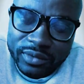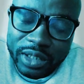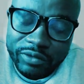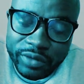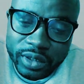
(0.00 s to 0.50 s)

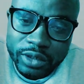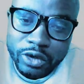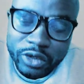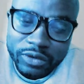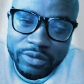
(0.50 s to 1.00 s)
I find that
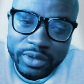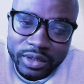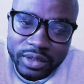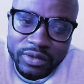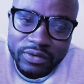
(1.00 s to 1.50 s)
hard to
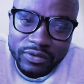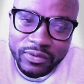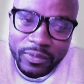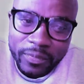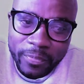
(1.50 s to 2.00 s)
believe.
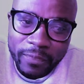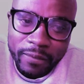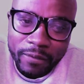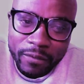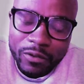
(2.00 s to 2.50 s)

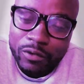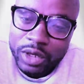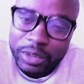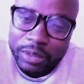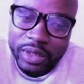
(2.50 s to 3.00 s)
You want
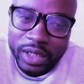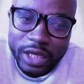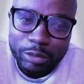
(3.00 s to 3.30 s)
to make my life